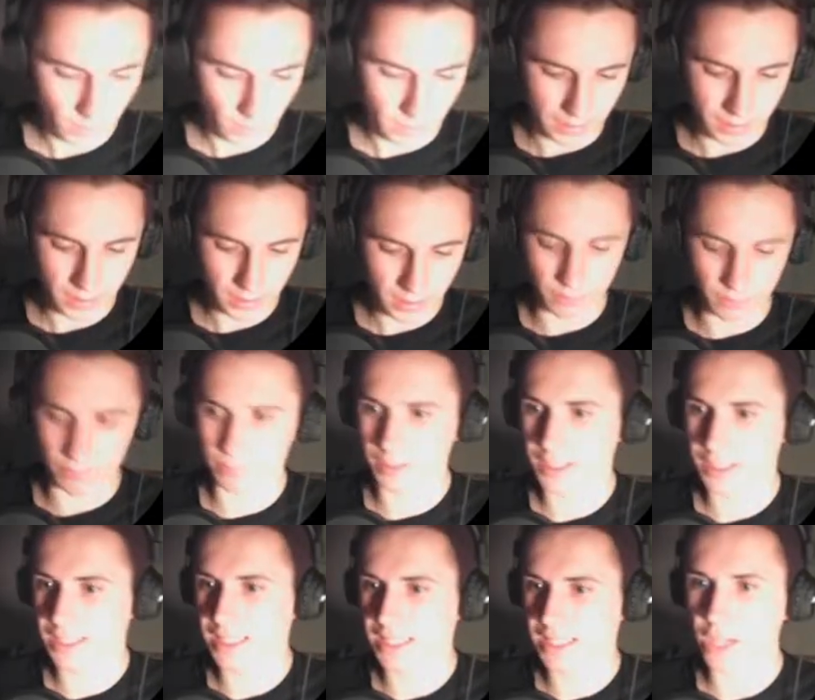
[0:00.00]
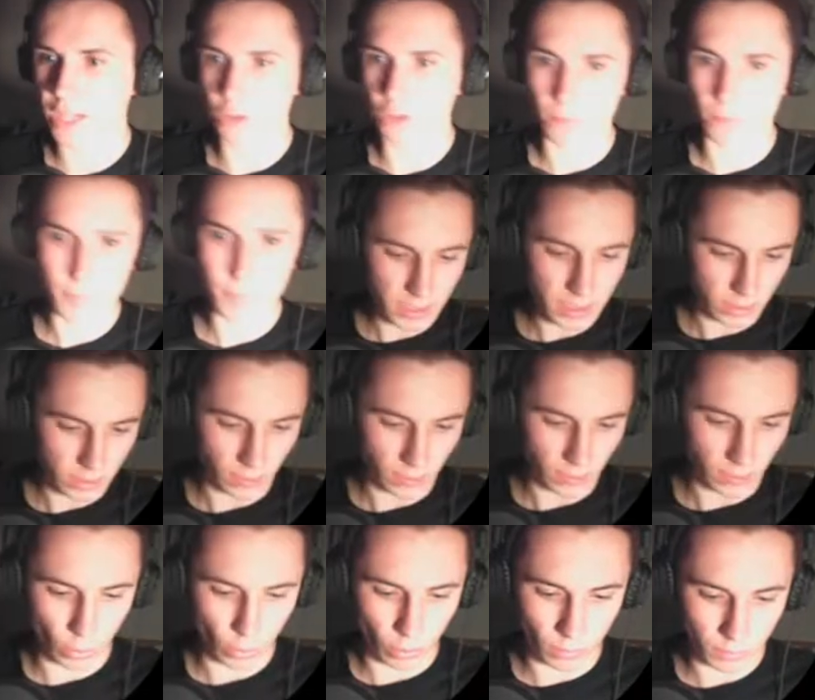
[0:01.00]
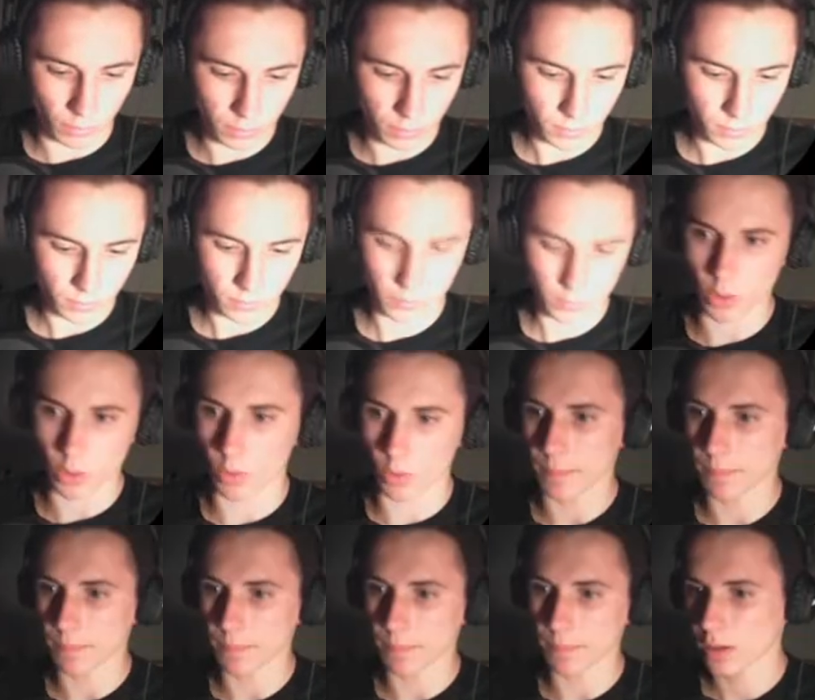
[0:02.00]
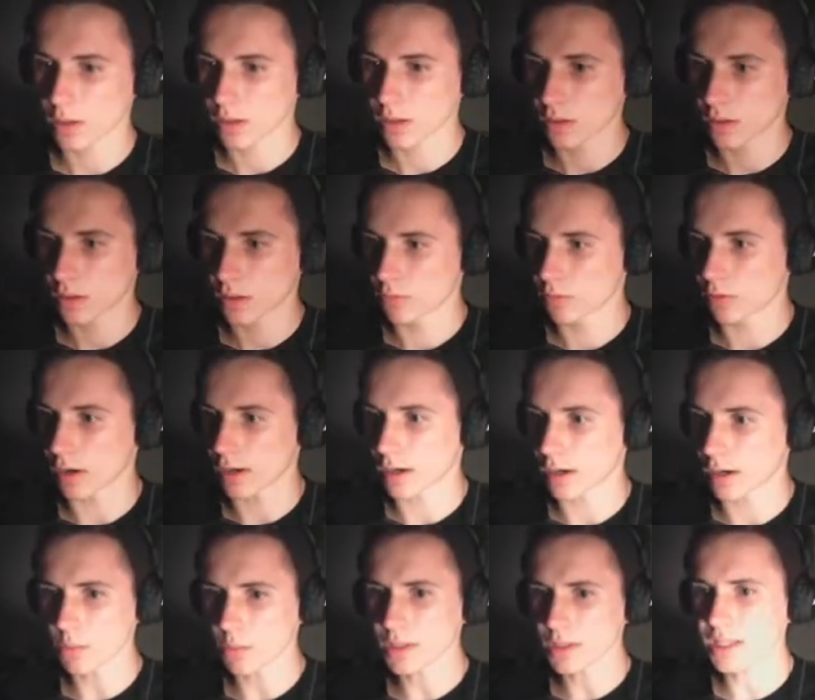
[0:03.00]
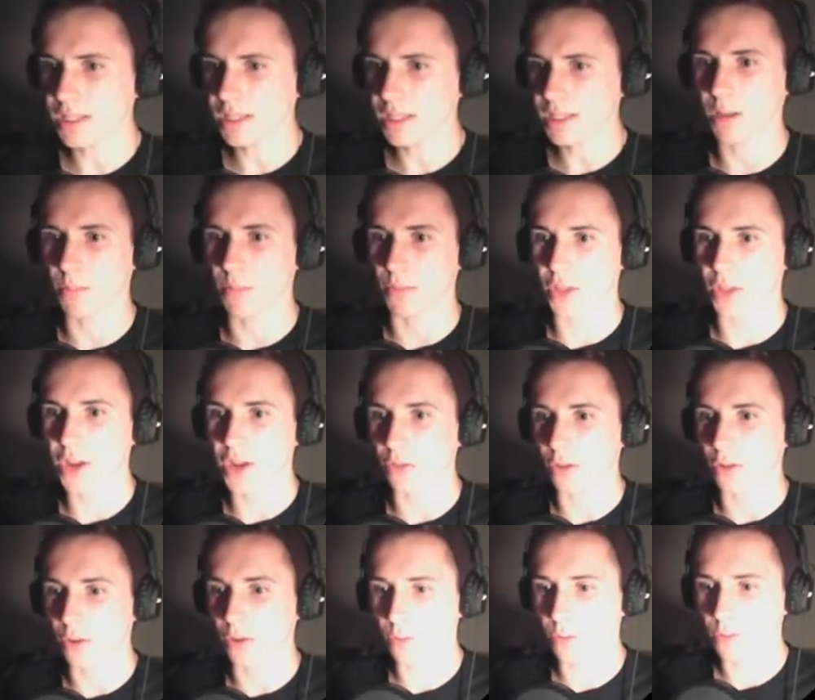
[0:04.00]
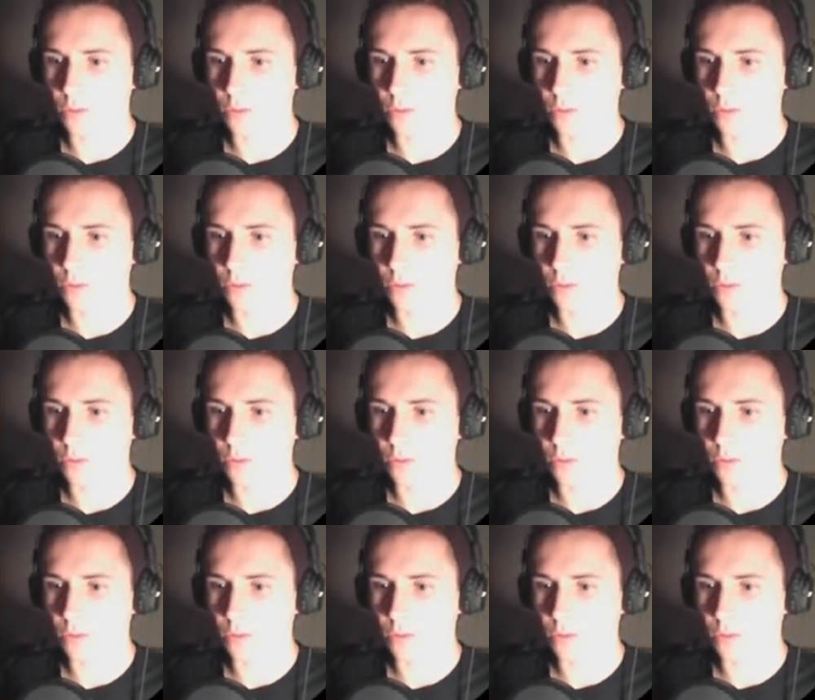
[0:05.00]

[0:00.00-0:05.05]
As uh, some scattered pieces of orbs. Go away. Right, I want to see what's up there then.